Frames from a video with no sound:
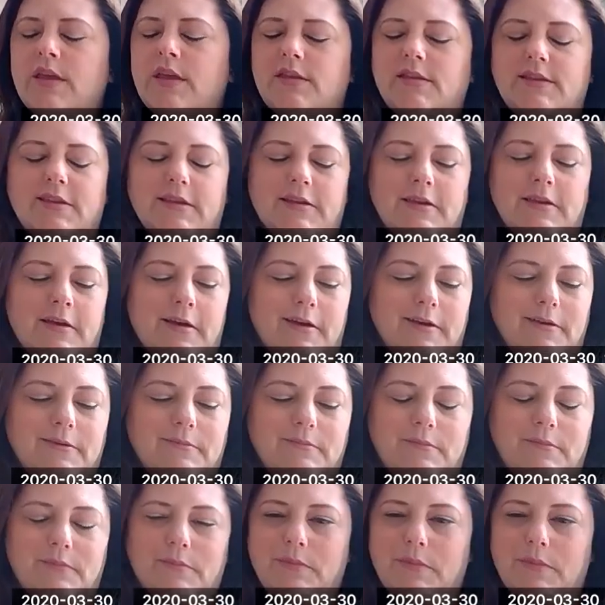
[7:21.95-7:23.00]
with
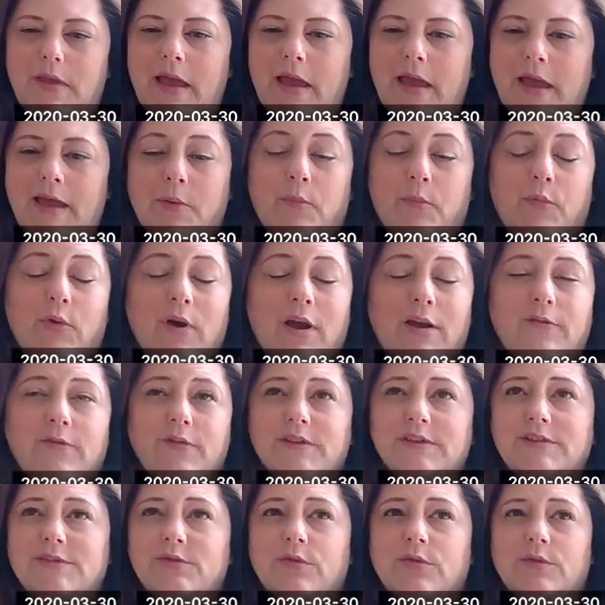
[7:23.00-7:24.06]
at
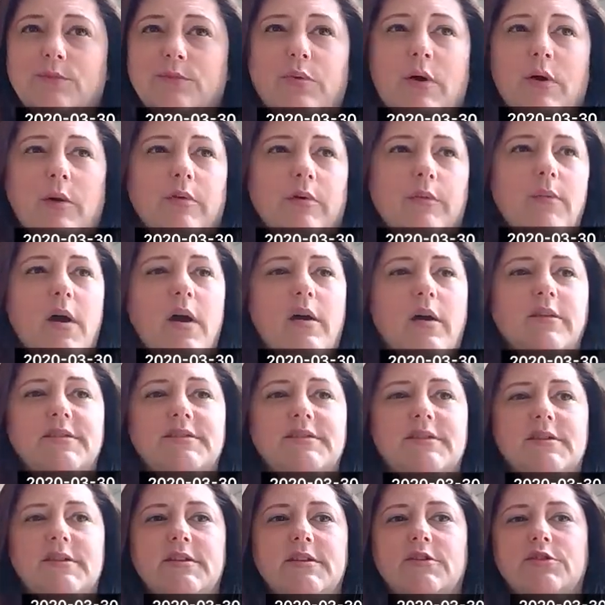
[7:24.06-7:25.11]
a breakfast on
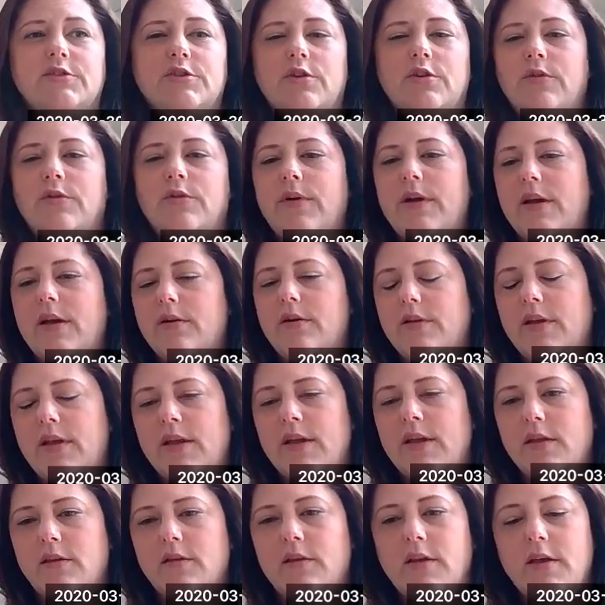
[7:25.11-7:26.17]
public policy, to turn
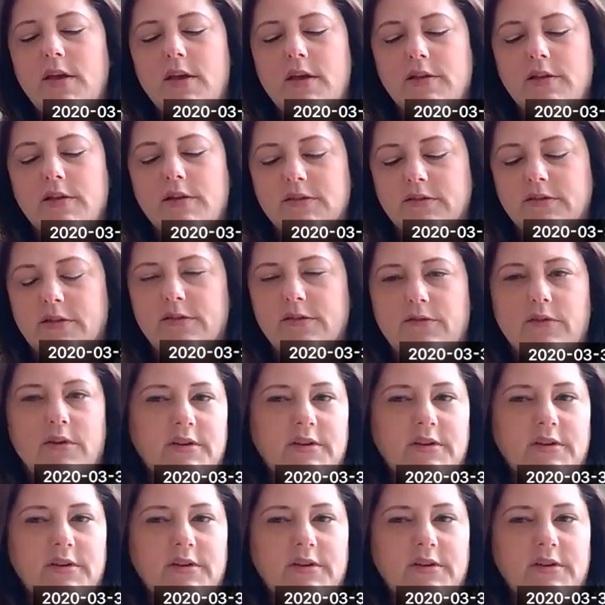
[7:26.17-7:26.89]
around and